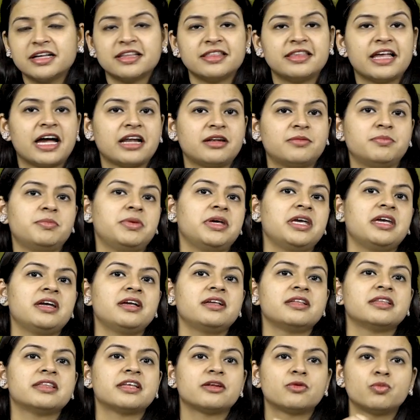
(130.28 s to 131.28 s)
that
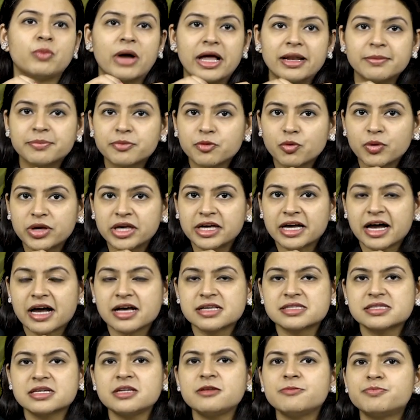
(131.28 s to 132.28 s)
being that valproic
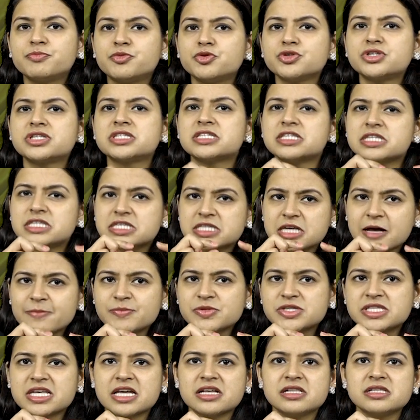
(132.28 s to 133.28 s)
acid puts some
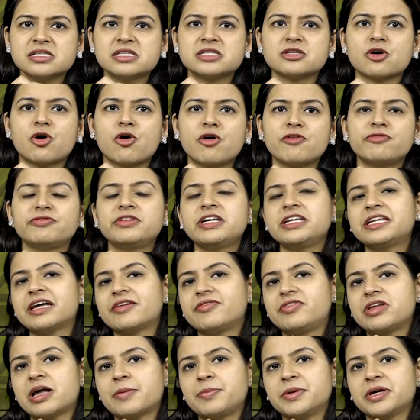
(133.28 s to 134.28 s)
cells of the
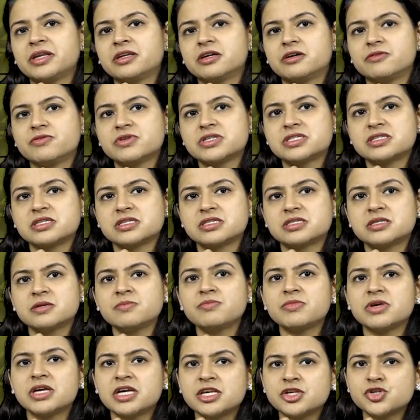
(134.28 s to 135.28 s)
developing nervous system
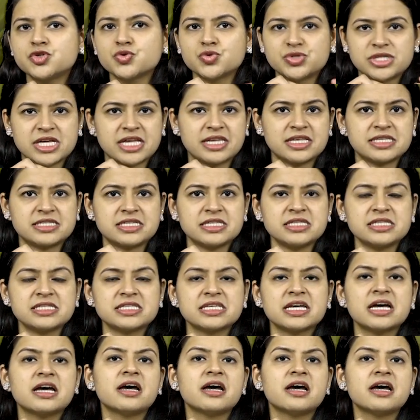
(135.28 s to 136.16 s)
into senescence,